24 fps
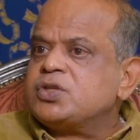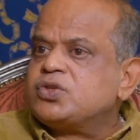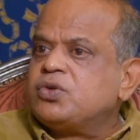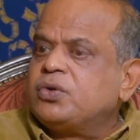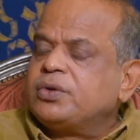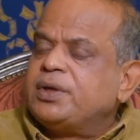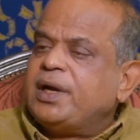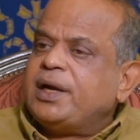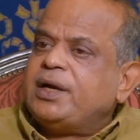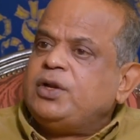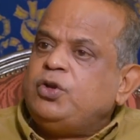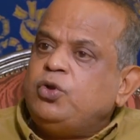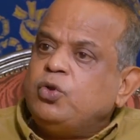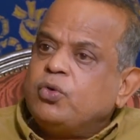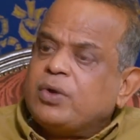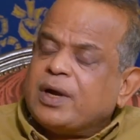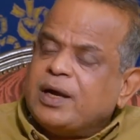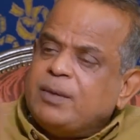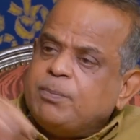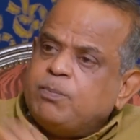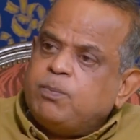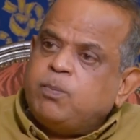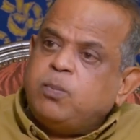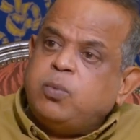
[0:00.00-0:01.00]
so that you
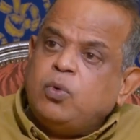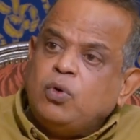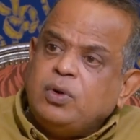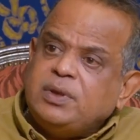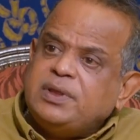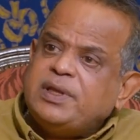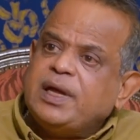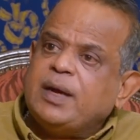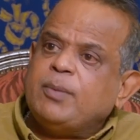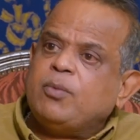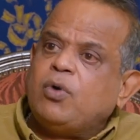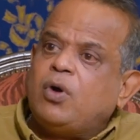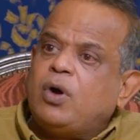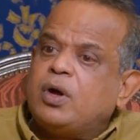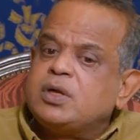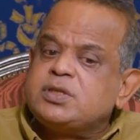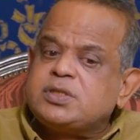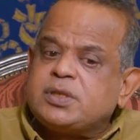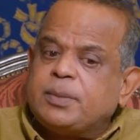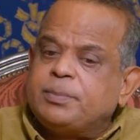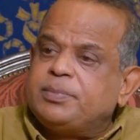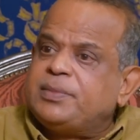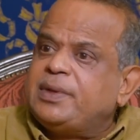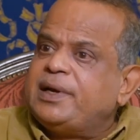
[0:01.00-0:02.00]
can put them on
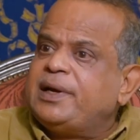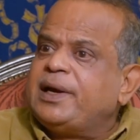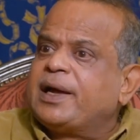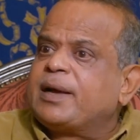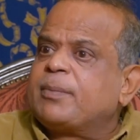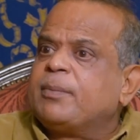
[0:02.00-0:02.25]
something like